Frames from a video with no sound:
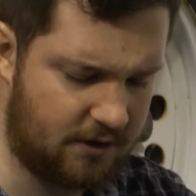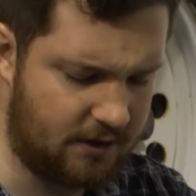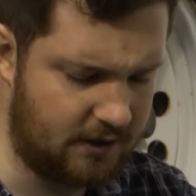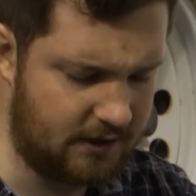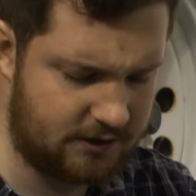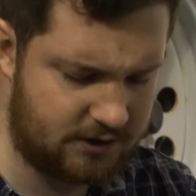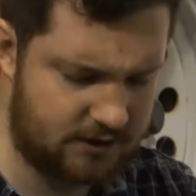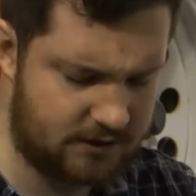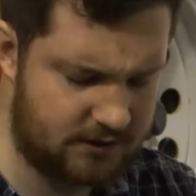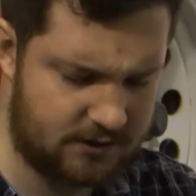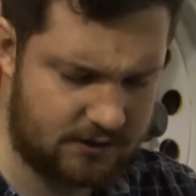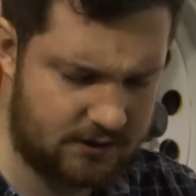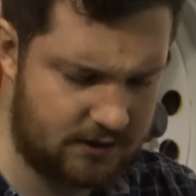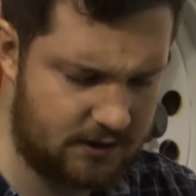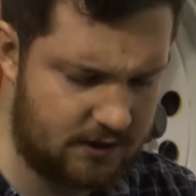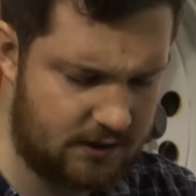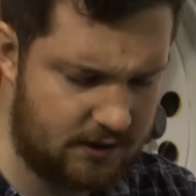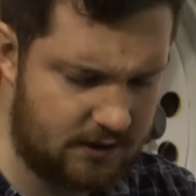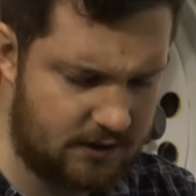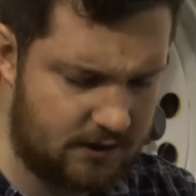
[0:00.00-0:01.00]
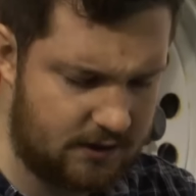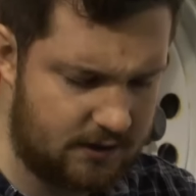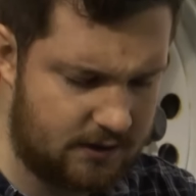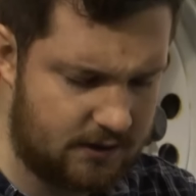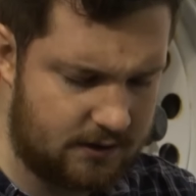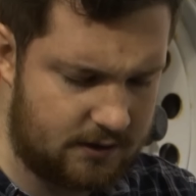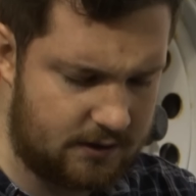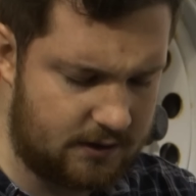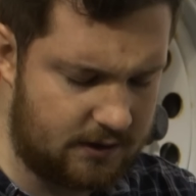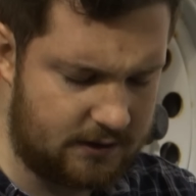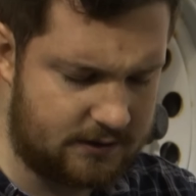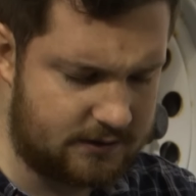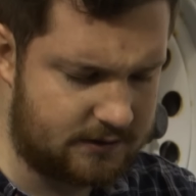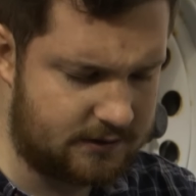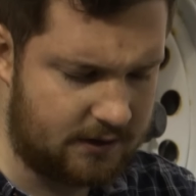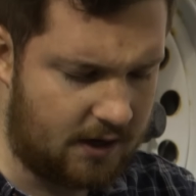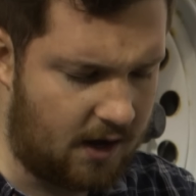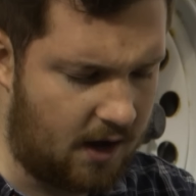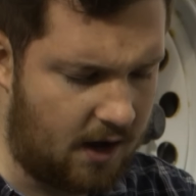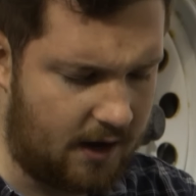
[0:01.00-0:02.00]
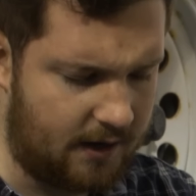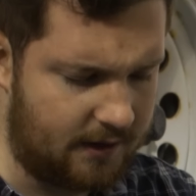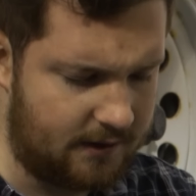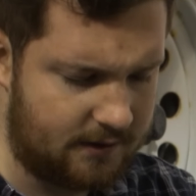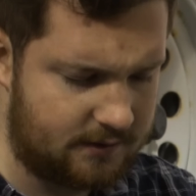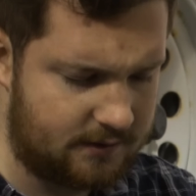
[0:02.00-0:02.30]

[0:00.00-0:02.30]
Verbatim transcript: It just, it's not